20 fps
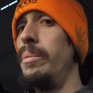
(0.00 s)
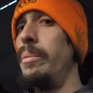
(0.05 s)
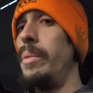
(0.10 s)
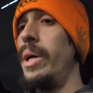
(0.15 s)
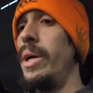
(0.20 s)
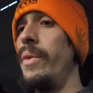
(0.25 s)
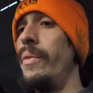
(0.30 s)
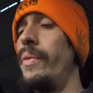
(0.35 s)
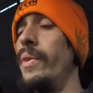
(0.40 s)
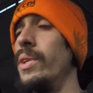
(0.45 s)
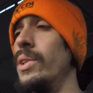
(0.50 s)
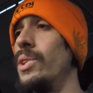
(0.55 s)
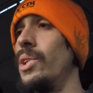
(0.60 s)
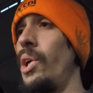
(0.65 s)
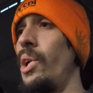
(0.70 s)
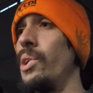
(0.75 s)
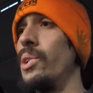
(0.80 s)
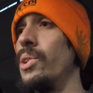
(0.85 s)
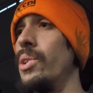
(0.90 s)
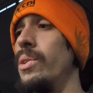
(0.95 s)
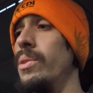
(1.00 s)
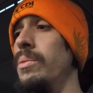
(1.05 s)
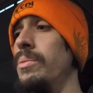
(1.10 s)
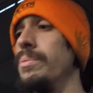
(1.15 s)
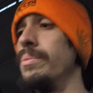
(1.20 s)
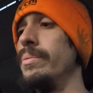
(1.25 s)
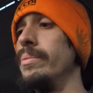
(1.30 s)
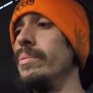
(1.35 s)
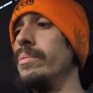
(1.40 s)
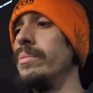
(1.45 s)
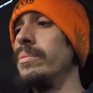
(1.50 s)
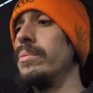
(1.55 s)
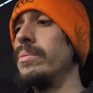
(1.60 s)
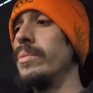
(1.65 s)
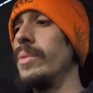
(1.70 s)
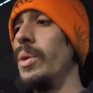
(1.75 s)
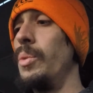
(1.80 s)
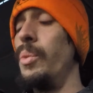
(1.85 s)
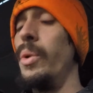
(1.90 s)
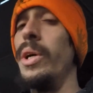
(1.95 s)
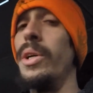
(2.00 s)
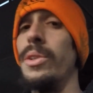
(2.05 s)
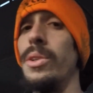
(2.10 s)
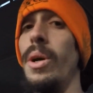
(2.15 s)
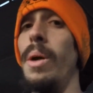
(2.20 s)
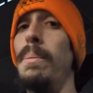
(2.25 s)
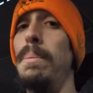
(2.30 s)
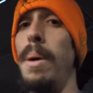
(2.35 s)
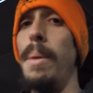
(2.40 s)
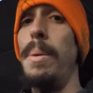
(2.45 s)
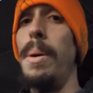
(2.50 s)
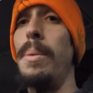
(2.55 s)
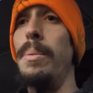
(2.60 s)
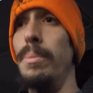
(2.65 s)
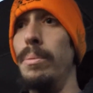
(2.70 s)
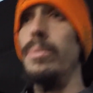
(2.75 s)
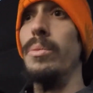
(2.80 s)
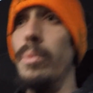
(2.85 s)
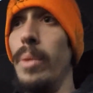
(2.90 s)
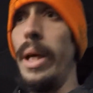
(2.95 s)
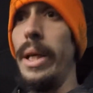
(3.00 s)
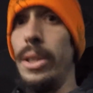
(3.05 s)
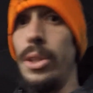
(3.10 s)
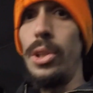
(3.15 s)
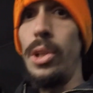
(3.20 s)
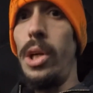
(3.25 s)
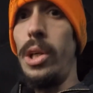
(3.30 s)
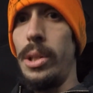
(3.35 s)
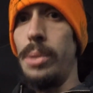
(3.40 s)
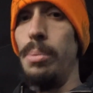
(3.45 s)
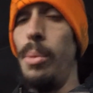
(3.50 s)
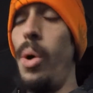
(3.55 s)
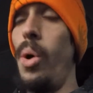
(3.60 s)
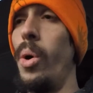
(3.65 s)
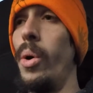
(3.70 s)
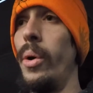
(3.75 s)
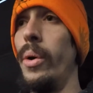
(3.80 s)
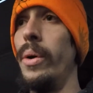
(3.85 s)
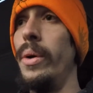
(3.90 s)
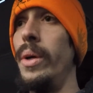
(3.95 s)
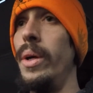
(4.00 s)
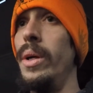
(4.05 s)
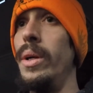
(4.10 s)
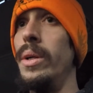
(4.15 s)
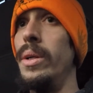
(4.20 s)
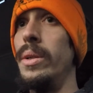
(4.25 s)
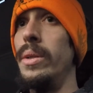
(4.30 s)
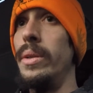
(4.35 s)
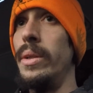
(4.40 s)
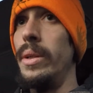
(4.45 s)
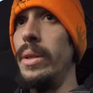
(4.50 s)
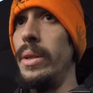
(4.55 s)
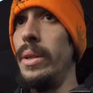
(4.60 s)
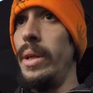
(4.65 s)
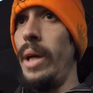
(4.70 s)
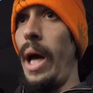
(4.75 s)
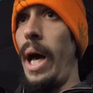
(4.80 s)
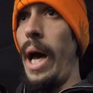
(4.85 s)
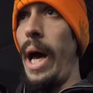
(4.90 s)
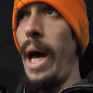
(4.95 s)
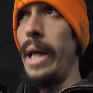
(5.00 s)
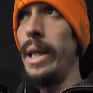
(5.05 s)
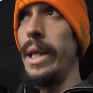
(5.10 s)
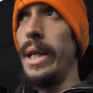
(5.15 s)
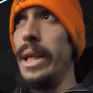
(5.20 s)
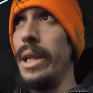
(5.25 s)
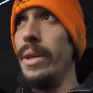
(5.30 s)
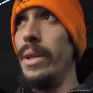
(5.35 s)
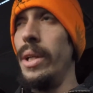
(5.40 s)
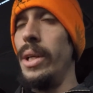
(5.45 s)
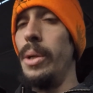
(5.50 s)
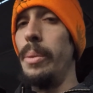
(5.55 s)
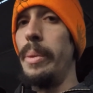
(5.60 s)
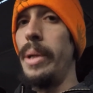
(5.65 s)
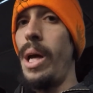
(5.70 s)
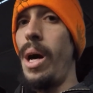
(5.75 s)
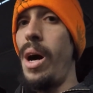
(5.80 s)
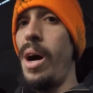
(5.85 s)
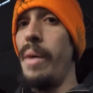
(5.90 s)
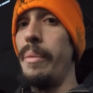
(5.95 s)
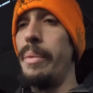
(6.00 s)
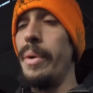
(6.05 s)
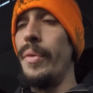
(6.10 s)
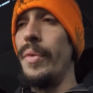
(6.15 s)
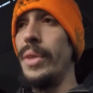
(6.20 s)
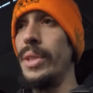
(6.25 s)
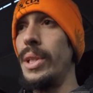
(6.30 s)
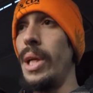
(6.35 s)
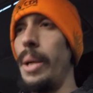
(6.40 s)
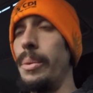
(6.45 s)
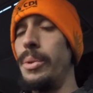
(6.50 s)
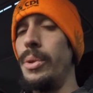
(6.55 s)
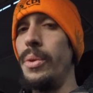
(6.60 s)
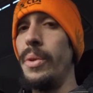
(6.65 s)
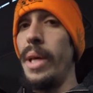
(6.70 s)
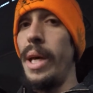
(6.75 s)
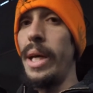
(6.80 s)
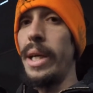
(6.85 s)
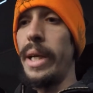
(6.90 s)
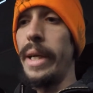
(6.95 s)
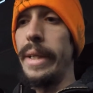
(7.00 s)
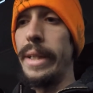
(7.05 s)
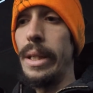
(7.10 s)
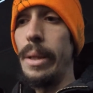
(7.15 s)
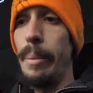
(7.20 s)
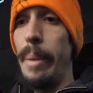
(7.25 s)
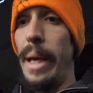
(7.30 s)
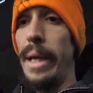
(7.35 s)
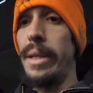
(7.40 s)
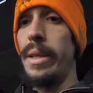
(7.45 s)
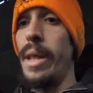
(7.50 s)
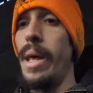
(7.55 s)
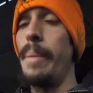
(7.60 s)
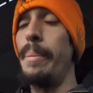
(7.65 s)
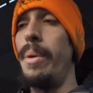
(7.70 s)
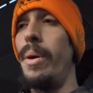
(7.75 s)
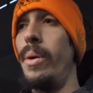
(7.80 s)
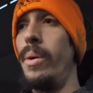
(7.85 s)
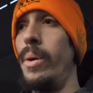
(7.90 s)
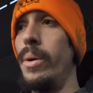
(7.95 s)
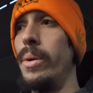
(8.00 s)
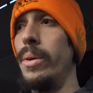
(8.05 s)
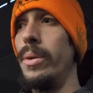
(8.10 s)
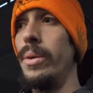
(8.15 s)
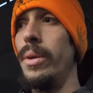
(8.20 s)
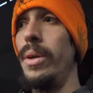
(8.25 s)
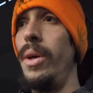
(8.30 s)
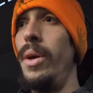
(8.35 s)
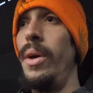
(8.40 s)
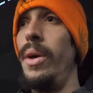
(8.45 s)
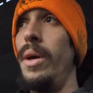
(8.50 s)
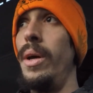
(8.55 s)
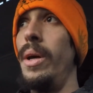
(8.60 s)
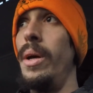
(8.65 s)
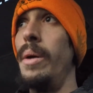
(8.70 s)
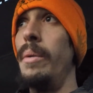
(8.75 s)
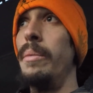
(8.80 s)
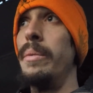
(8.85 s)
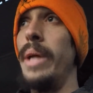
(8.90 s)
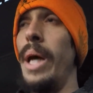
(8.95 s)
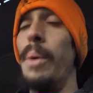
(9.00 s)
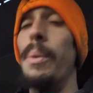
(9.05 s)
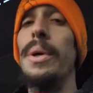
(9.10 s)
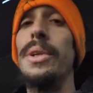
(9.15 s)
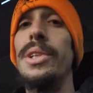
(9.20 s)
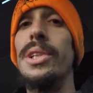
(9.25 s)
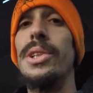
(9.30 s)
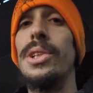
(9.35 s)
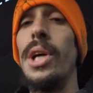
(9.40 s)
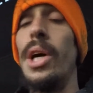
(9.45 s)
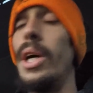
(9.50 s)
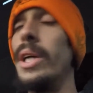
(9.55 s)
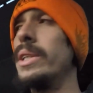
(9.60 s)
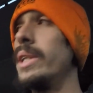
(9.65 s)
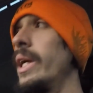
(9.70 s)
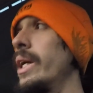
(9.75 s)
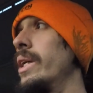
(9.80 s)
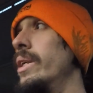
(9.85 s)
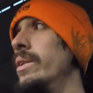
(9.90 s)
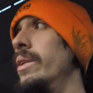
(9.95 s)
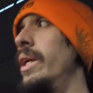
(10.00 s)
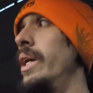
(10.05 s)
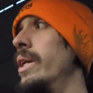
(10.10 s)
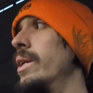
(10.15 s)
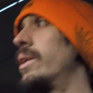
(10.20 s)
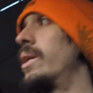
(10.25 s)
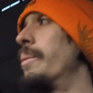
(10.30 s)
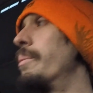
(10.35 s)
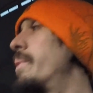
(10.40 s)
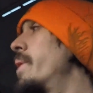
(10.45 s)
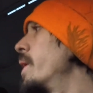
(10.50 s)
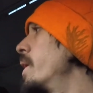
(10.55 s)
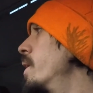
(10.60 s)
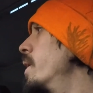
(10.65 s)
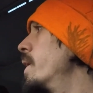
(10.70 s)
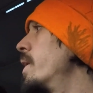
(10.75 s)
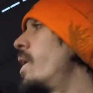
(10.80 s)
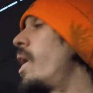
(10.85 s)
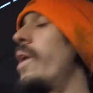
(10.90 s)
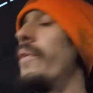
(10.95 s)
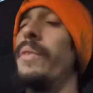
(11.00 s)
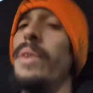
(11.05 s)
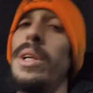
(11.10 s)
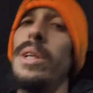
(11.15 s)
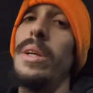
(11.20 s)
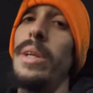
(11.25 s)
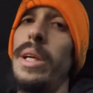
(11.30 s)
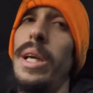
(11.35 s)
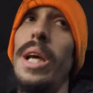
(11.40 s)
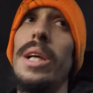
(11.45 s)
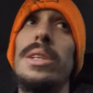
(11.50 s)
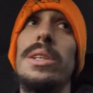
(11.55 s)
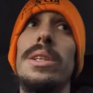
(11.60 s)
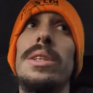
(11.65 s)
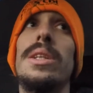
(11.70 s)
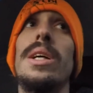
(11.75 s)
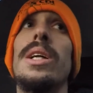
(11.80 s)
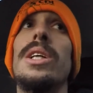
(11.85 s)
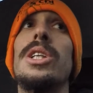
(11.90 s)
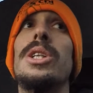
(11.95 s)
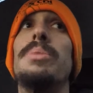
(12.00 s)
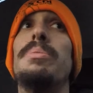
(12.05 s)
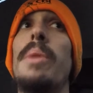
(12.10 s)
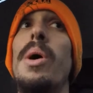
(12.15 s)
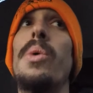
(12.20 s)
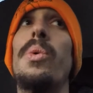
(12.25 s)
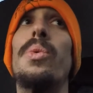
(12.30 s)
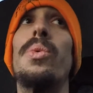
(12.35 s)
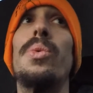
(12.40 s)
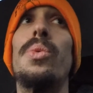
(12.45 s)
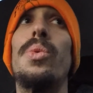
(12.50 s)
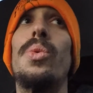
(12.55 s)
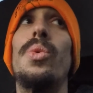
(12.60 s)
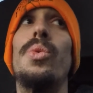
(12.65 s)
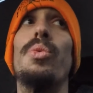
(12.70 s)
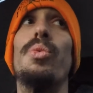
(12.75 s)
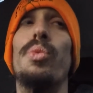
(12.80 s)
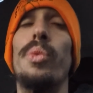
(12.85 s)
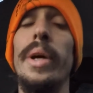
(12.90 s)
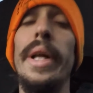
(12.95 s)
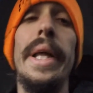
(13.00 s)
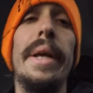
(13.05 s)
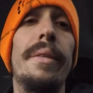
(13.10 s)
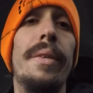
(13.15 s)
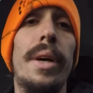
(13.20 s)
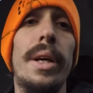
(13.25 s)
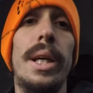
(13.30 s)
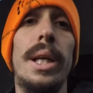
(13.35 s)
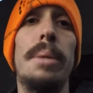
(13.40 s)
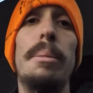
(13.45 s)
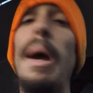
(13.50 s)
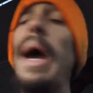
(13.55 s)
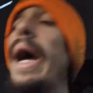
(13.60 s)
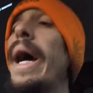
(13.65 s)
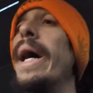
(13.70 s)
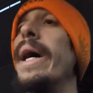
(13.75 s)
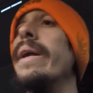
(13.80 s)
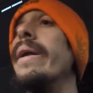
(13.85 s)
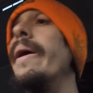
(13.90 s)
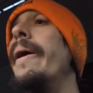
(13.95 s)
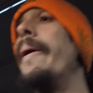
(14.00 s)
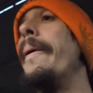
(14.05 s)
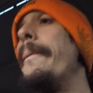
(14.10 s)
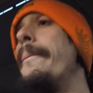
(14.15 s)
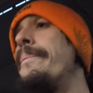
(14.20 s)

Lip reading: But if it starts, where it's go boom, boom, like starts more, I let it a little bit off. If it stops in that, I gotta go back to that part. Now once it starts, I can completely let off, and I guess it's gonna smoke really fucking bad.